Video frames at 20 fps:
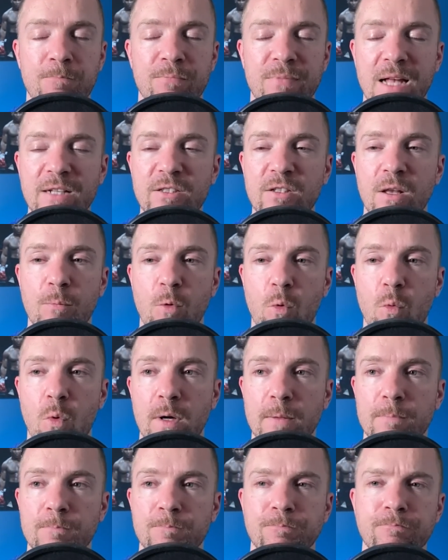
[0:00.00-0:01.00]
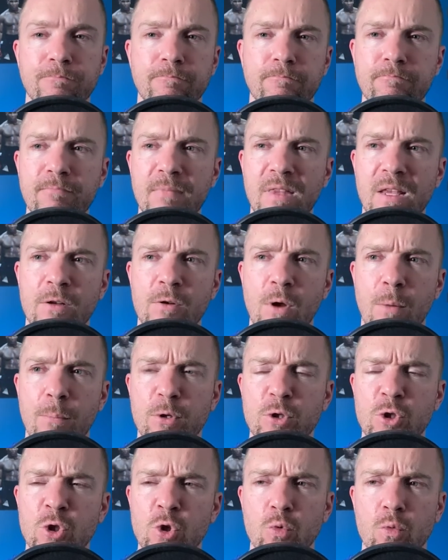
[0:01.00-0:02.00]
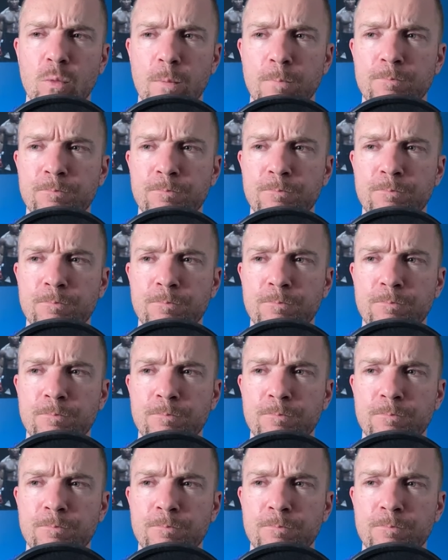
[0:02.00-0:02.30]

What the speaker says: That's number one. Number two,